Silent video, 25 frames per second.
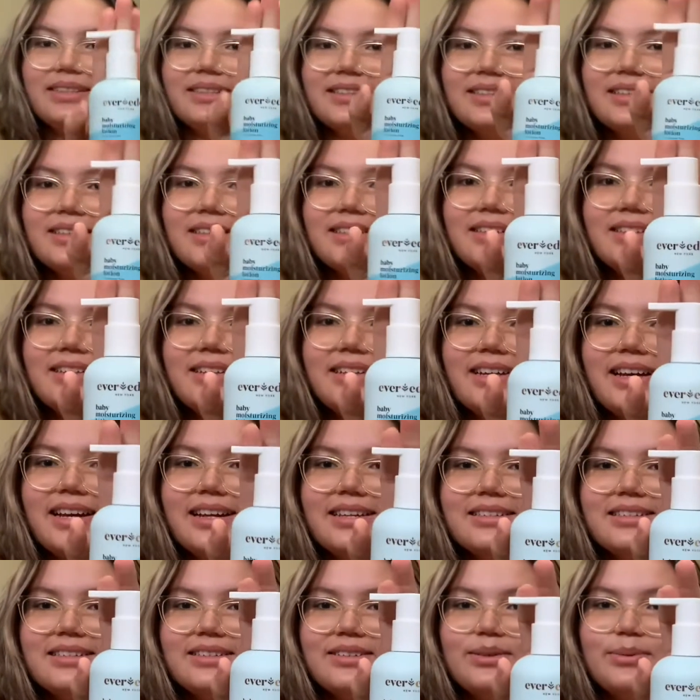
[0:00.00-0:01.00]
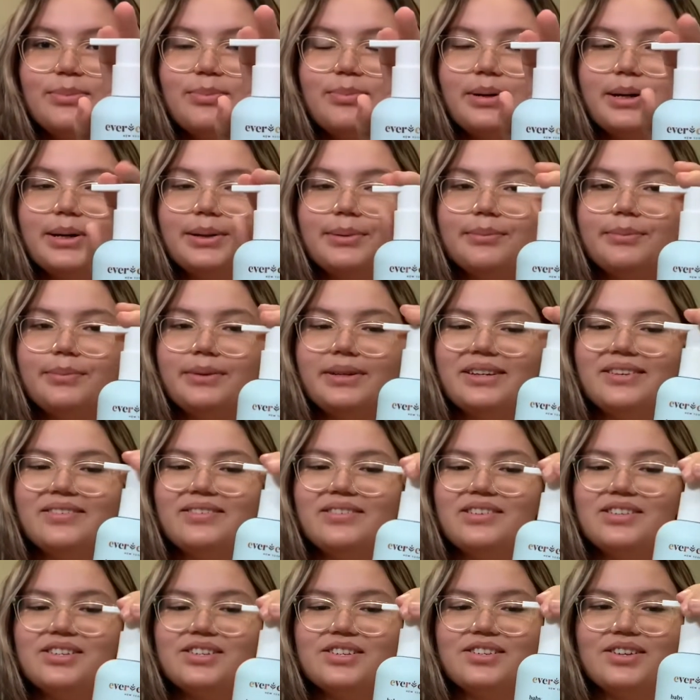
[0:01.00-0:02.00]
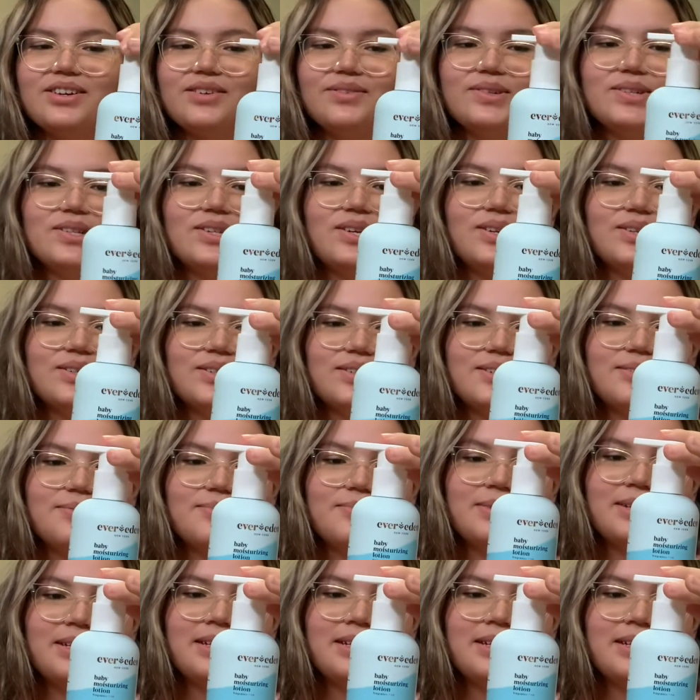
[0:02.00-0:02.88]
It has a little pump, which is always awesome.